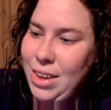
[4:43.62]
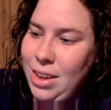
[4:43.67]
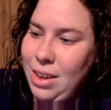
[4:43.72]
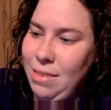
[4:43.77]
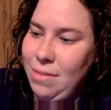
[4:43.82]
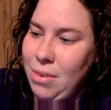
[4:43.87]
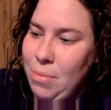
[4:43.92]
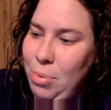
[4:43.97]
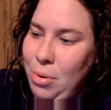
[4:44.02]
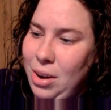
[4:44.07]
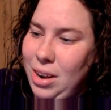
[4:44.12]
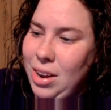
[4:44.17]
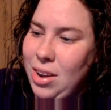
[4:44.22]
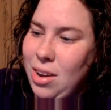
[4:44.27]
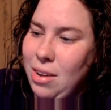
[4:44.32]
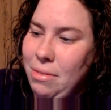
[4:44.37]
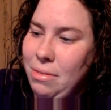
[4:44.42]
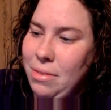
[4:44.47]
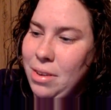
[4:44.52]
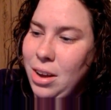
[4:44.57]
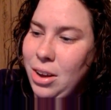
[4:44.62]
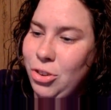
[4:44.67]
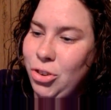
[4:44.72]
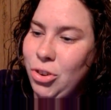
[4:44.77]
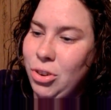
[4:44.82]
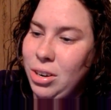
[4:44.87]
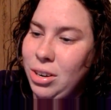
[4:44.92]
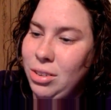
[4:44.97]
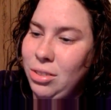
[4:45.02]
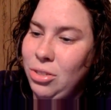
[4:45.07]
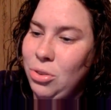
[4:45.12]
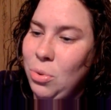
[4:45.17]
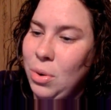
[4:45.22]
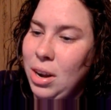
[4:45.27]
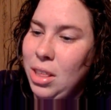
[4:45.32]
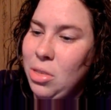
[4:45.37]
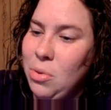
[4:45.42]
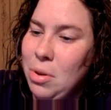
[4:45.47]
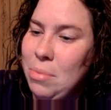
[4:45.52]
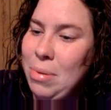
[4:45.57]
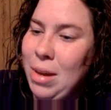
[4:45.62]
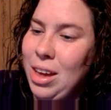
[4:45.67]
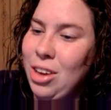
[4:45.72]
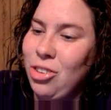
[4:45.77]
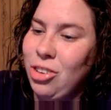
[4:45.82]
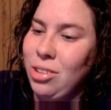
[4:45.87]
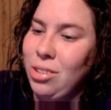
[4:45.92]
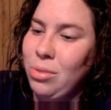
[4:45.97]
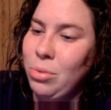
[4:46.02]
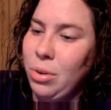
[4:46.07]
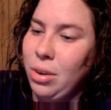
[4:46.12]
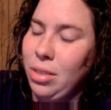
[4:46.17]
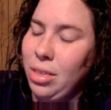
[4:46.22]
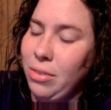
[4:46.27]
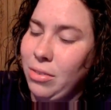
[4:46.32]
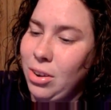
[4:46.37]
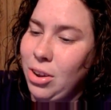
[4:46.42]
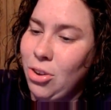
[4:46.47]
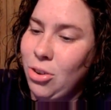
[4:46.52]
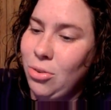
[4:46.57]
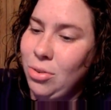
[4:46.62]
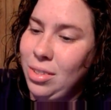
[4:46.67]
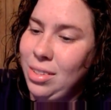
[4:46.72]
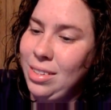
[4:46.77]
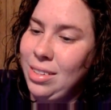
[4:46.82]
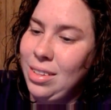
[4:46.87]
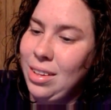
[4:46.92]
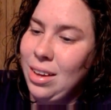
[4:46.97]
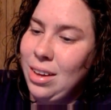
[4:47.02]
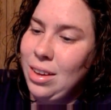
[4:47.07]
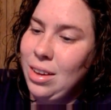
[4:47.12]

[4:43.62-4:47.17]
for printing off 123 pages worth of notes,